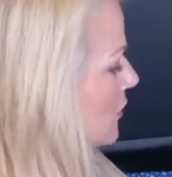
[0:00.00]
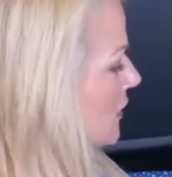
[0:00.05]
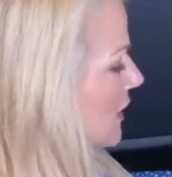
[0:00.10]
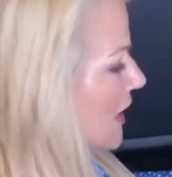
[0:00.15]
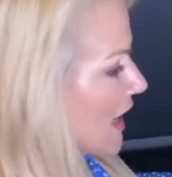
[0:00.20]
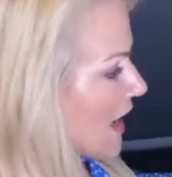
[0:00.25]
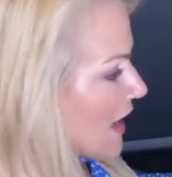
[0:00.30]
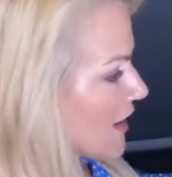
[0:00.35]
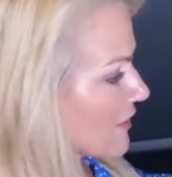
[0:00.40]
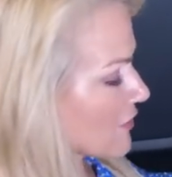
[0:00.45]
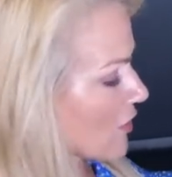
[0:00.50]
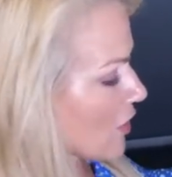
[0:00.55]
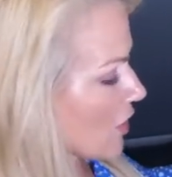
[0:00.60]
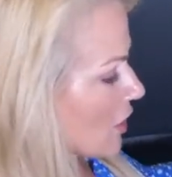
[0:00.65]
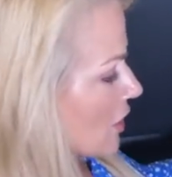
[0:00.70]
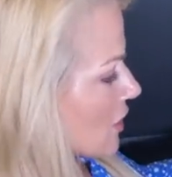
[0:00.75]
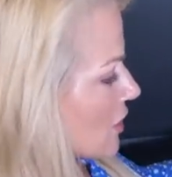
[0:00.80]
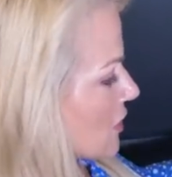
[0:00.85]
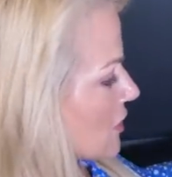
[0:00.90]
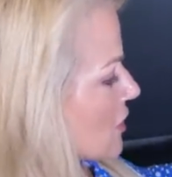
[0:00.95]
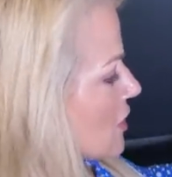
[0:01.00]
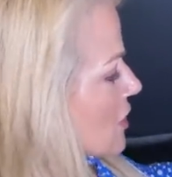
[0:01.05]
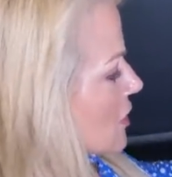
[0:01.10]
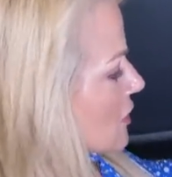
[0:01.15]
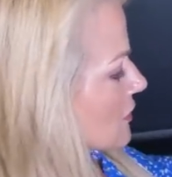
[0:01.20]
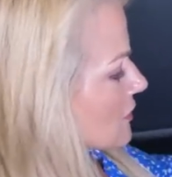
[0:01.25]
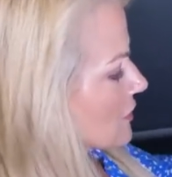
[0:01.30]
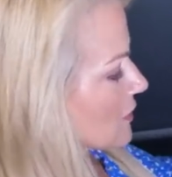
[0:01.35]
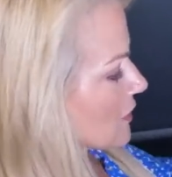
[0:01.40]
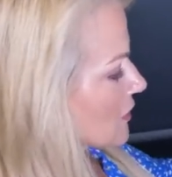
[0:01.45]
we have our
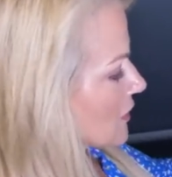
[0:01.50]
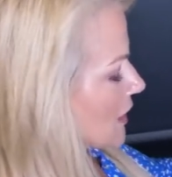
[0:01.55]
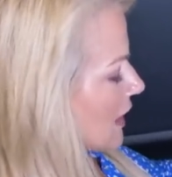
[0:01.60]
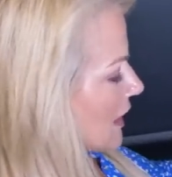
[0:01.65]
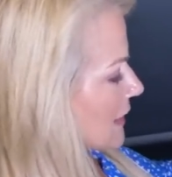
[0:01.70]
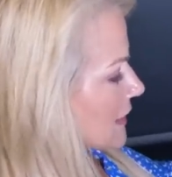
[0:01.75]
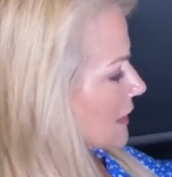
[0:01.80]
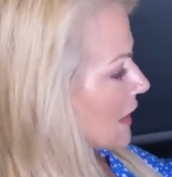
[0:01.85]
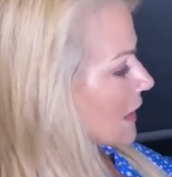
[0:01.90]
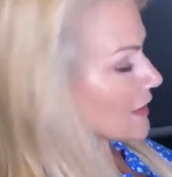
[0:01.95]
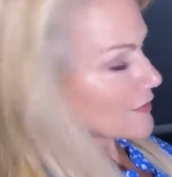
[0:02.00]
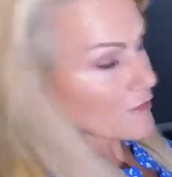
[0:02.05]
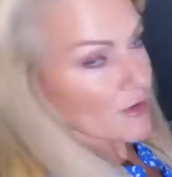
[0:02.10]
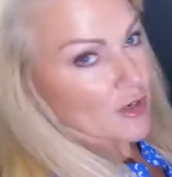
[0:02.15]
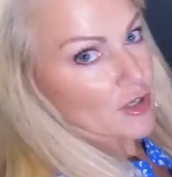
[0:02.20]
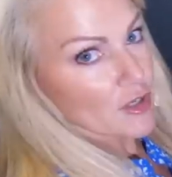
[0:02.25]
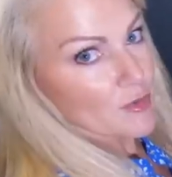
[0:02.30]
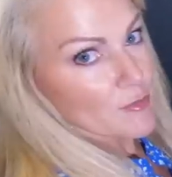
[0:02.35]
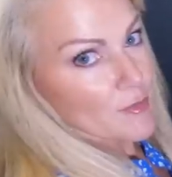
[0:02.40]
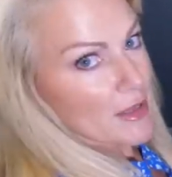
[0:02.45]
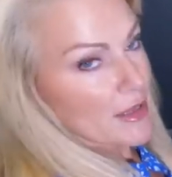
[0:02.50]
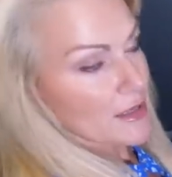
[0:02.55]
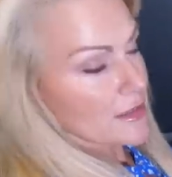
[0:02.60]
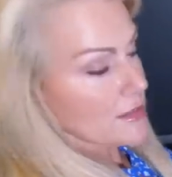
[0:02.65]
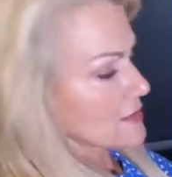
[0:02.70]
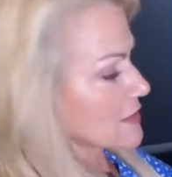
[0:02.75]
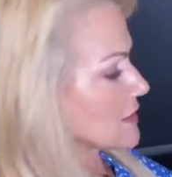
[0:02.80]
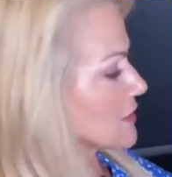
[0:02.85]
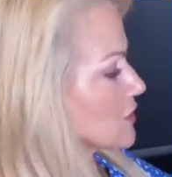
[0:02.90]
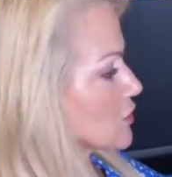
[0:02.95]
like kind of our command
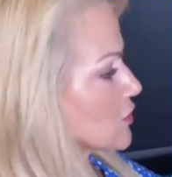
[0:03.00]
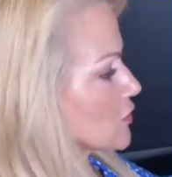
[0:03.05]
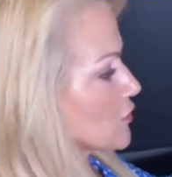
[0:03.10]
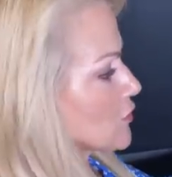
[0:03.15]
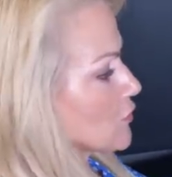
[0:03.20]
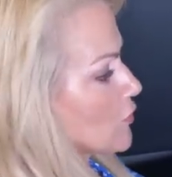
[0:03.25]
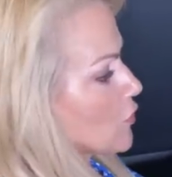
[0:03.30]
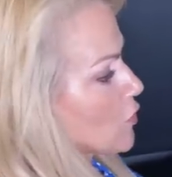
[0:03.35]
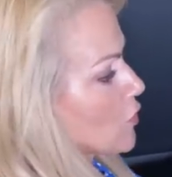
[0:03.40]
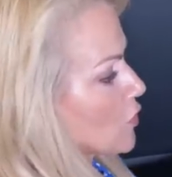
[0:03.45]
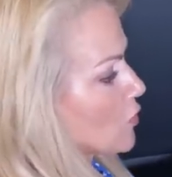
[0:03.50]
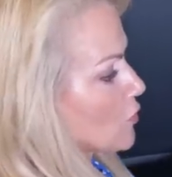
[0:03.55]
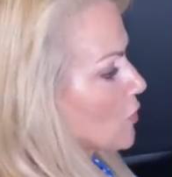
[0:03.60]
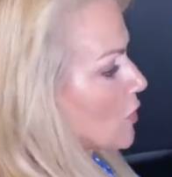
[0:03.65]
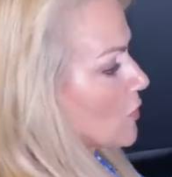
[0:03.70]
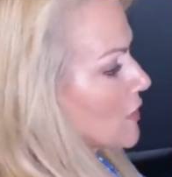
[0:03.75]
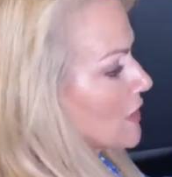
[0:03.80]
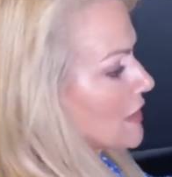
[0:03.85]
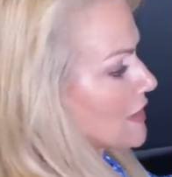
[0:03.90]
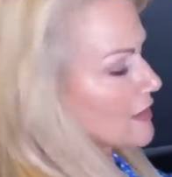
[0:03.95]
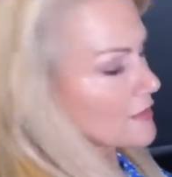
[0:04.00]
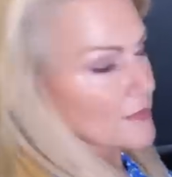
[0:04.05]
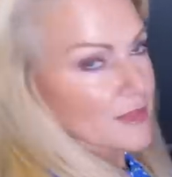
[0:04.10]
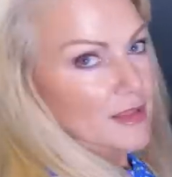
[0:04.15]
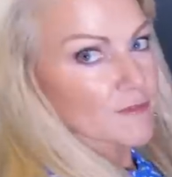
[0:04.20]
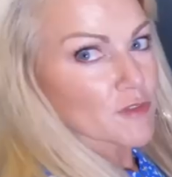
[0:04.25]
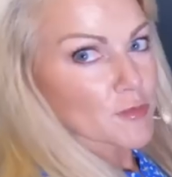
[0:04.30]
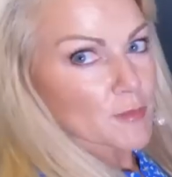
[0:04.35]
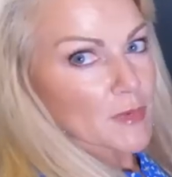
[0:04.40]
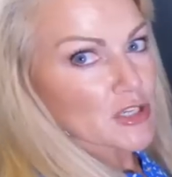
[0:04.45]
center for what we, the
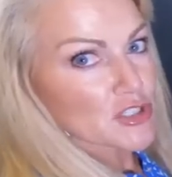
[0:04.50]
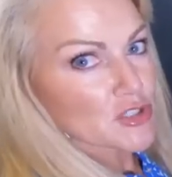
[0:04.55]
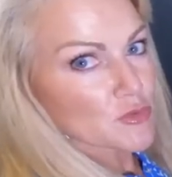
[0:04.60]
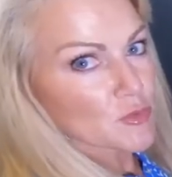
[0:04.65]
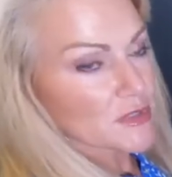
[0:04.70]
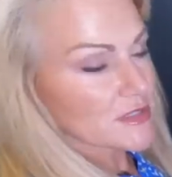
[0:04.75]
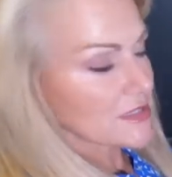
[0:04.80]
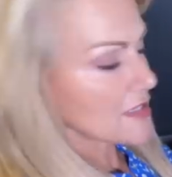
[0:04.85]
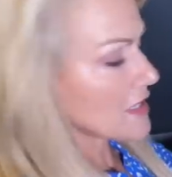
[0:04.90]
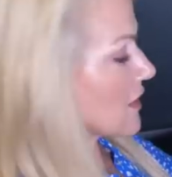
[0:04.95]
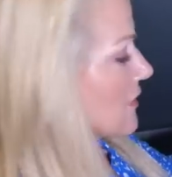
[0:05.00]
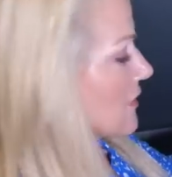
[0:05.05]
information we see